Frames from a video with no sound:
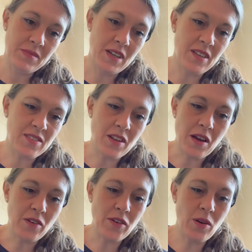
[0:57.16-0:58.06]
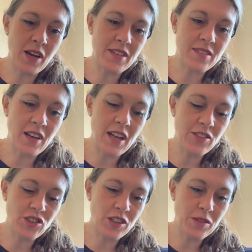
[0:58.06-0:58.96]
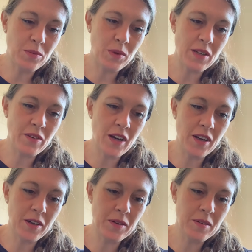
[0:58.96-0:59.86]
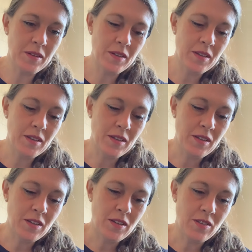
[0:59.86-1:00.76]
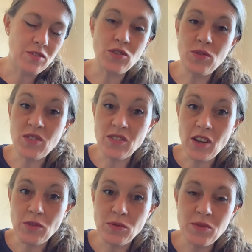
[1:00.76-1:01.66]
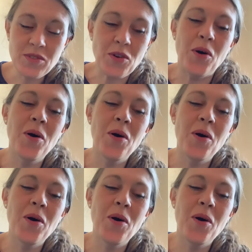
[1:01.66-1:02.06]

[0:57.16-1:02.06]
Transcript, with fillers: it's I feel like it's a ledger with uh, do's and don'ts. So